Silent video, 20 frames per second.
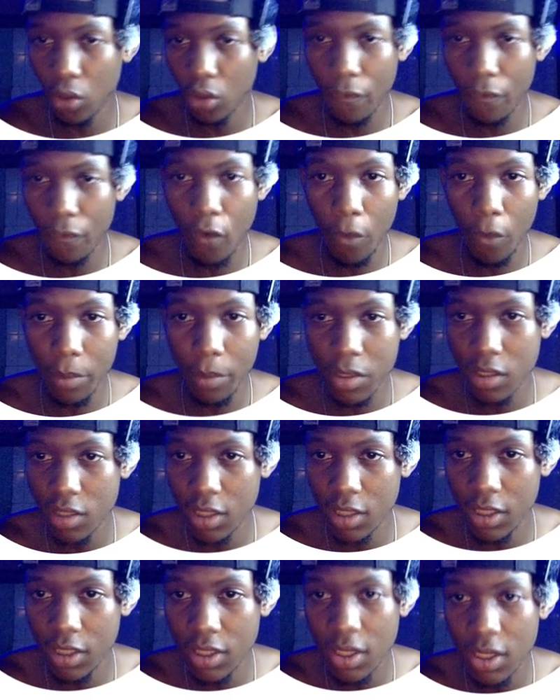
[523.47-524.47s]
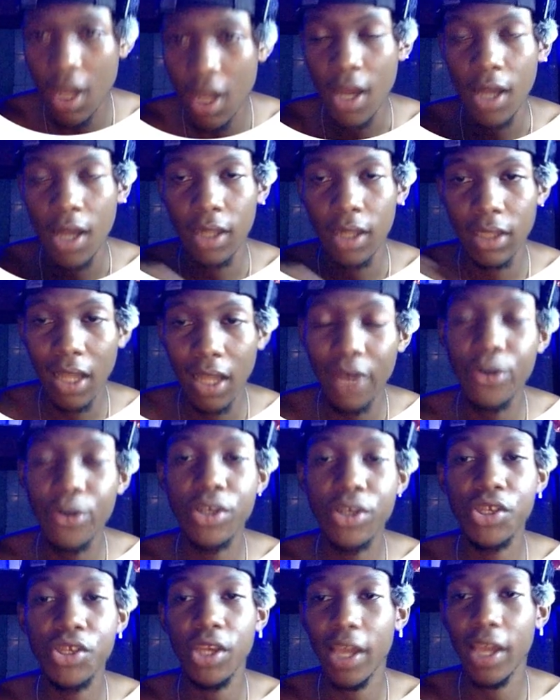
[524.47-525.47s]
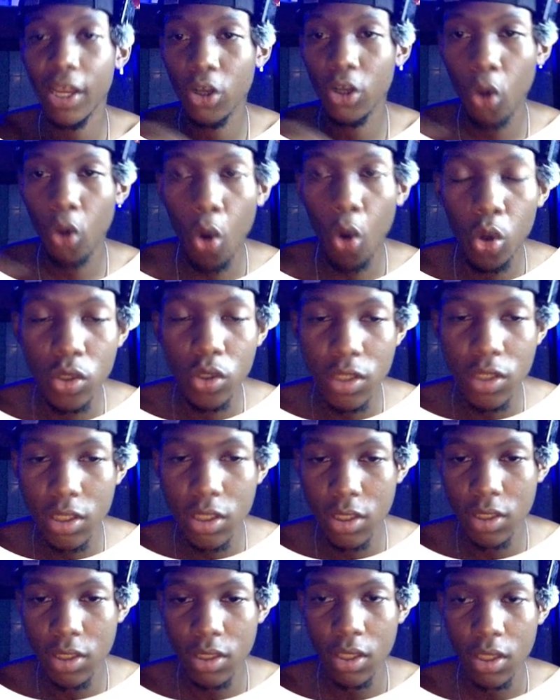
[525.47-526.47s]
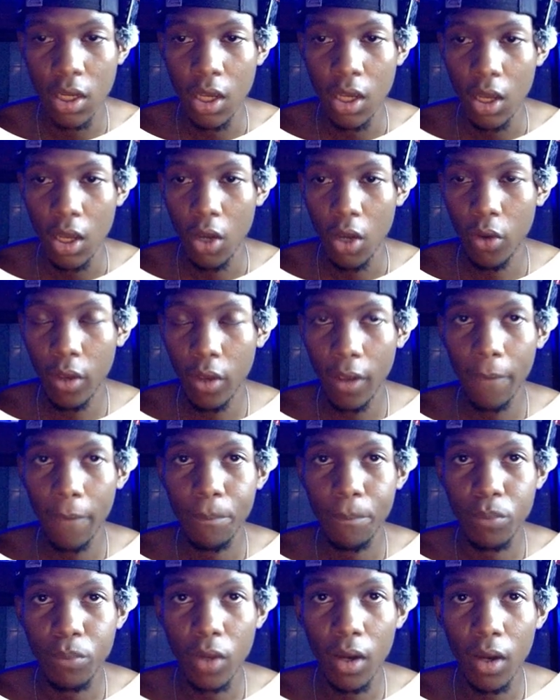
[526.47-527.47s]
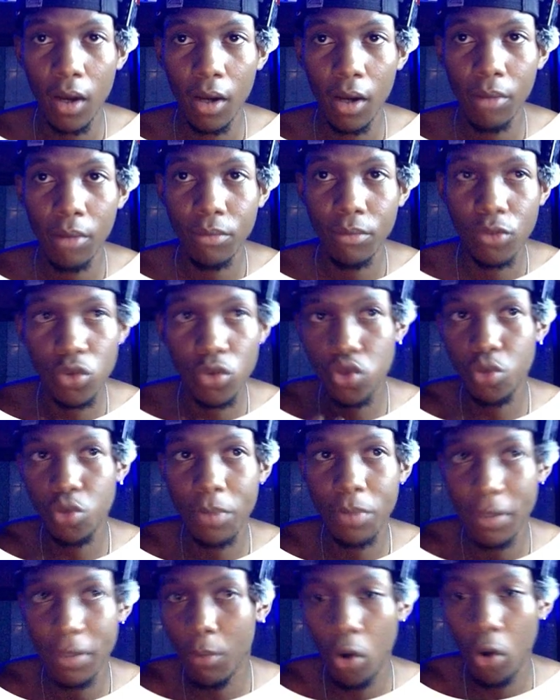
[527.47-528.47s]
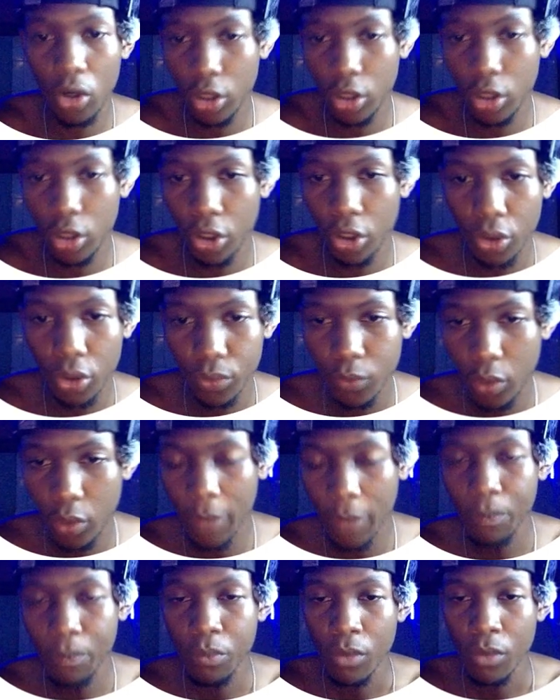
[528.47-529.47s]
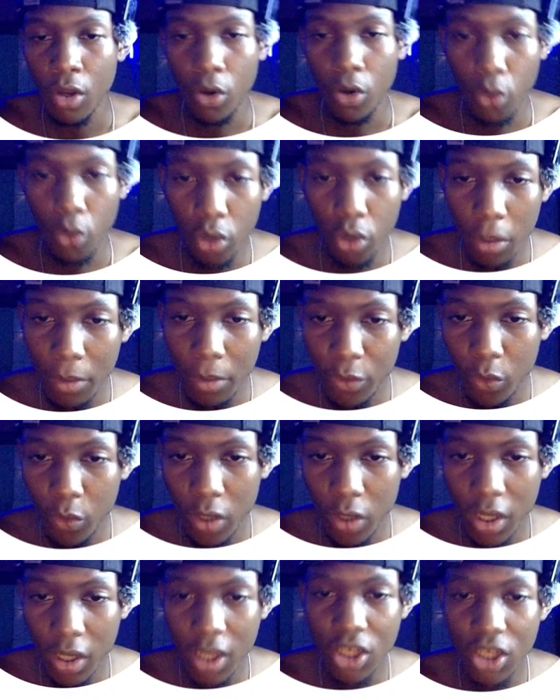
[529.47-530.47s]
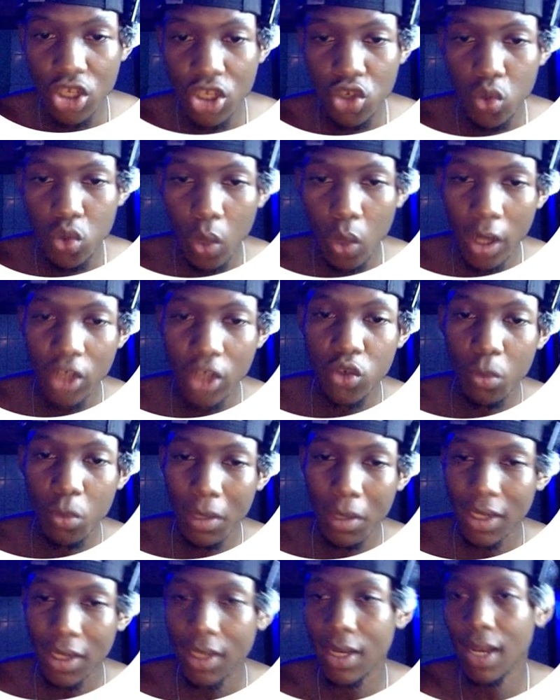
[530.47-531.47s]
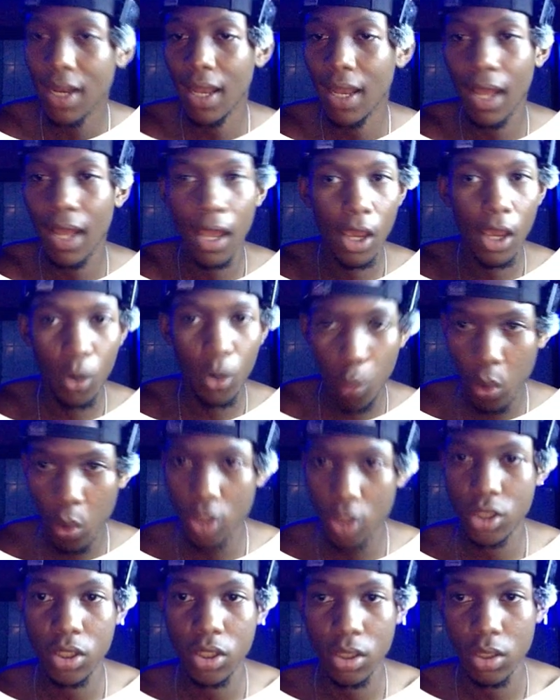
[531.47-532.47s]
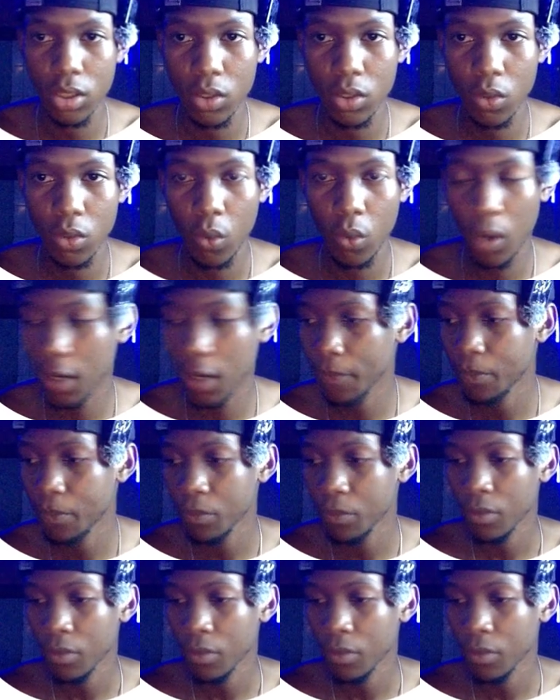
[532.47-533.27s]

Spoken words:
of copy, just needs clarity and concise. Okay, you to be more clear. Okay, rule number three is try to make it a question, right?